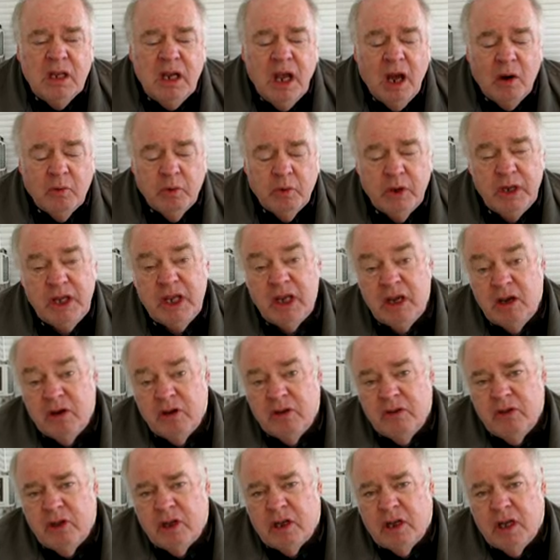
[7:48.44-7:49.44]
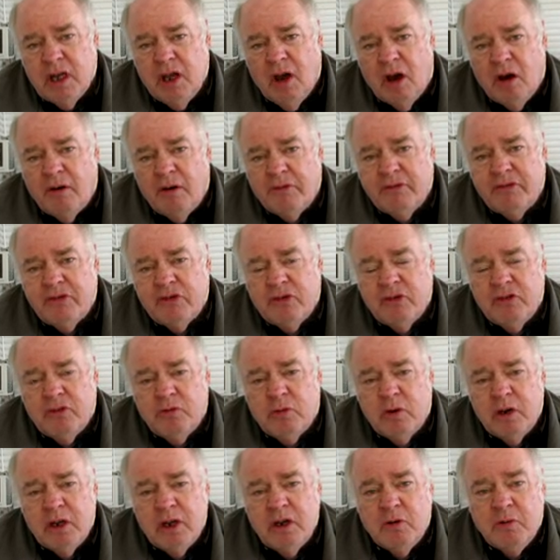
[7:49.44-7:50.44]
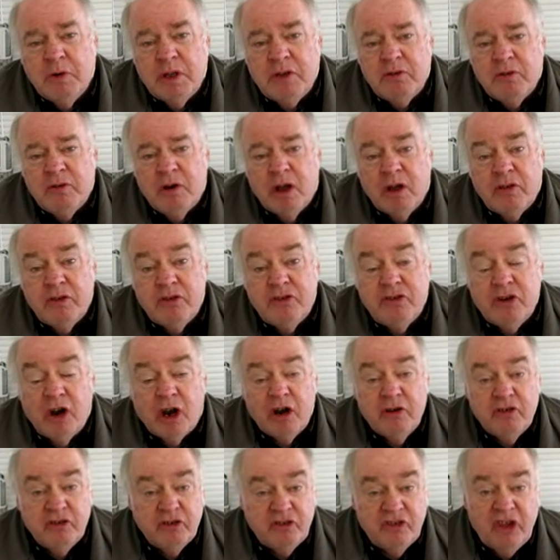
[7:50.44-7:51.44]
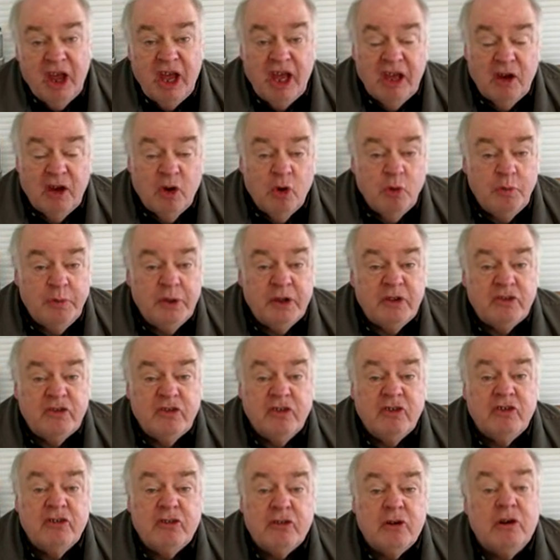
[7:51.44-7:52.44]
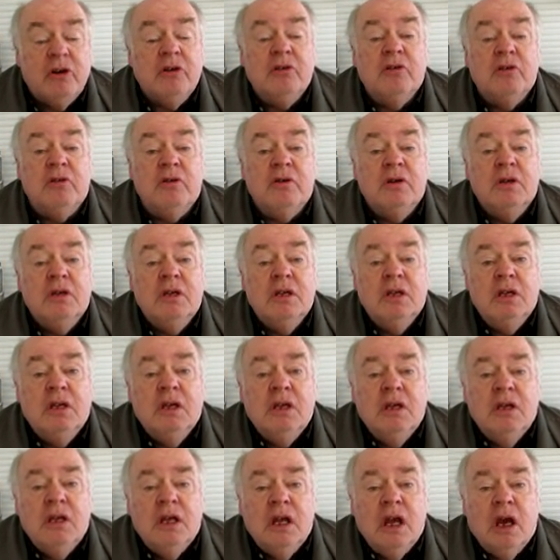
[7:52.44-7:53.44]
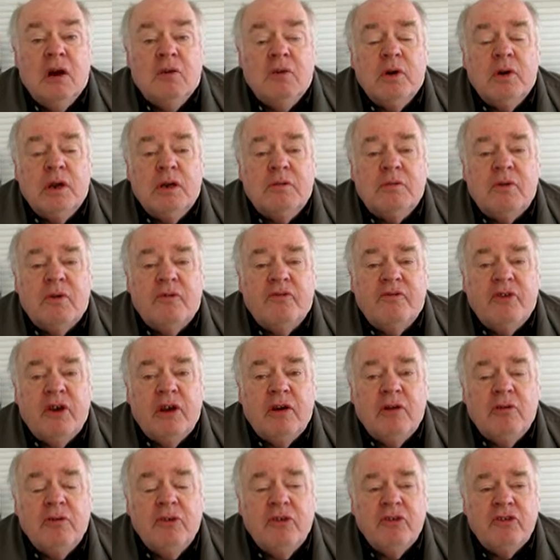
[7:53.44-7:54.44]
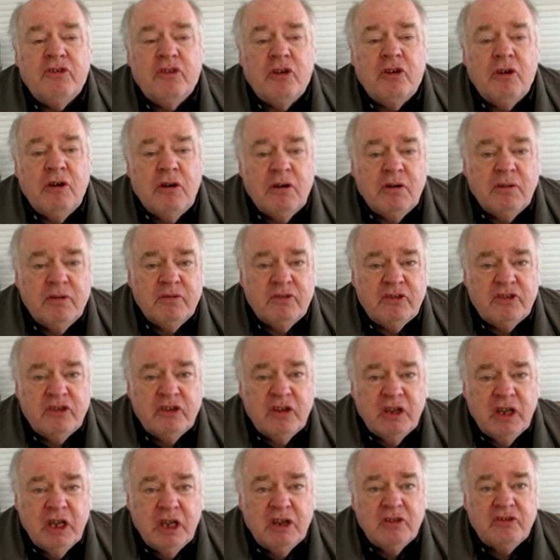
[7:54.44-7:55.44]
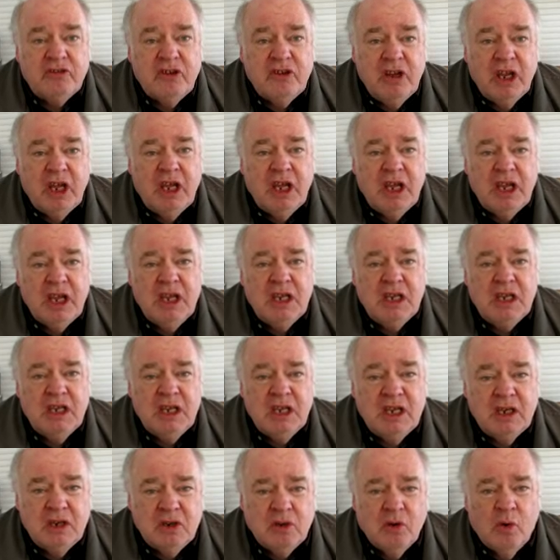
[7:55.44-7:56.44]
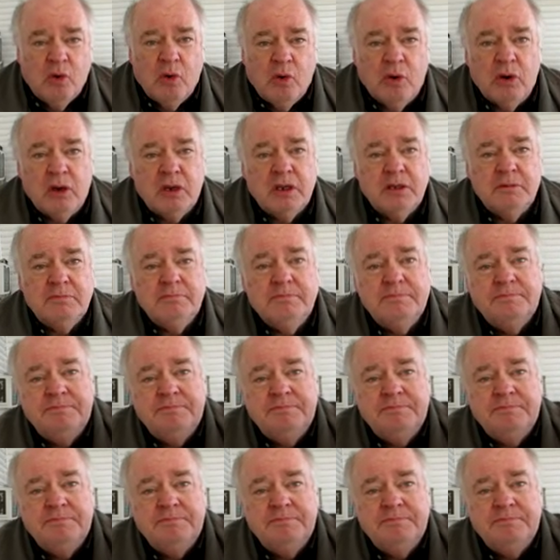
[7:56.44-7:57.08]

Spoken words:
Now, we hear that the officer is wanting to withdraw the charges. I hope this is true. However, Ferrel deserves his day in court.